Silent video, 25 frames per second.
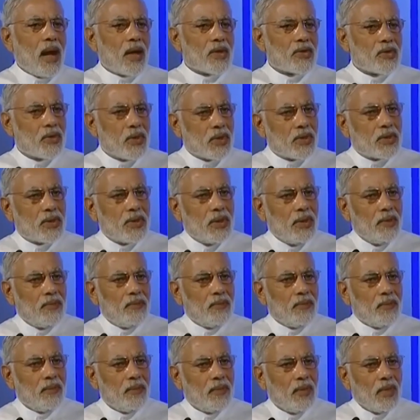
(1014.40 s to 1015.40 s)
a
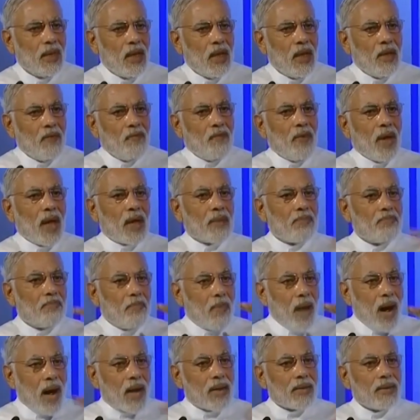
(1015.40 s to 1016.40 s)
system where
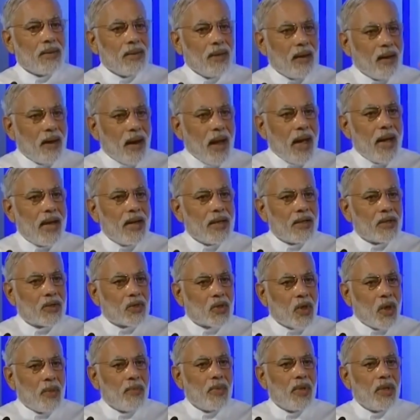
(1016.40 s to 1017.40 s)

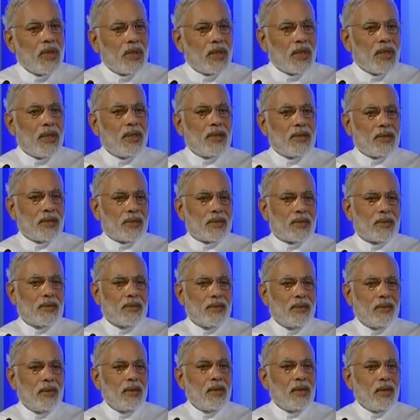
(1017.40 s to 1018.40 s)
marginalized communities
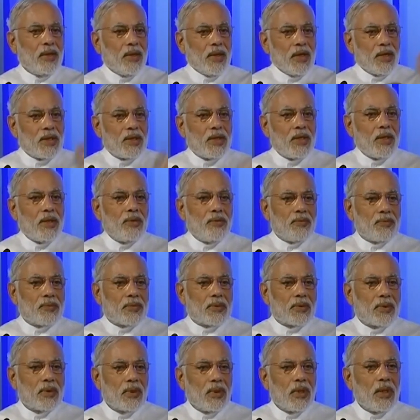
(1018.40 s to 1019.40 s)

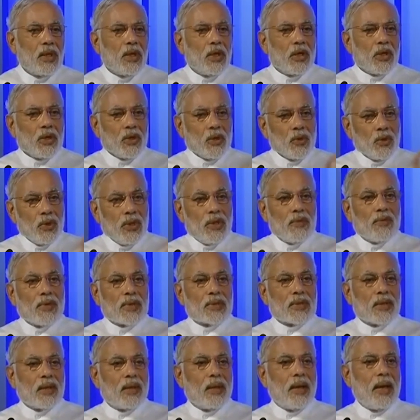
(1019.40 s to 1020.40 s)
receive
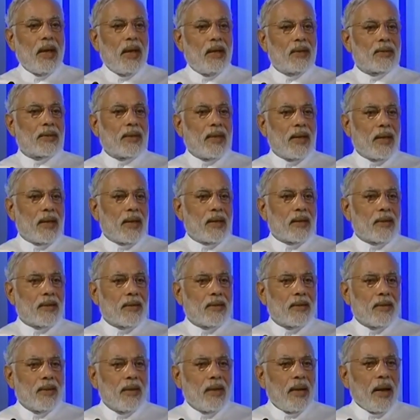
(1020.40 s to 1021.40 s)
universal health care
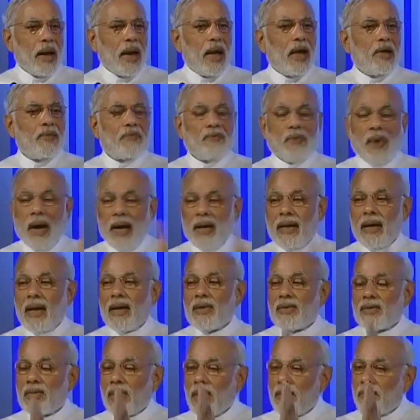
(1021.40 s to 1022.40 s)
and
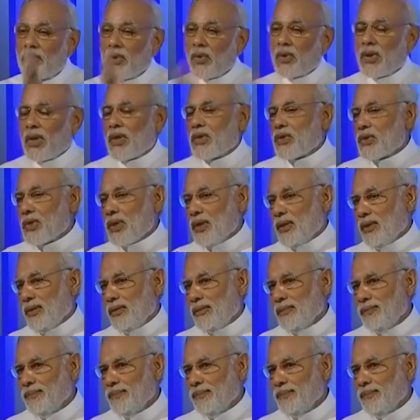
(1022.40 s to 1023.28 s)
financial protection.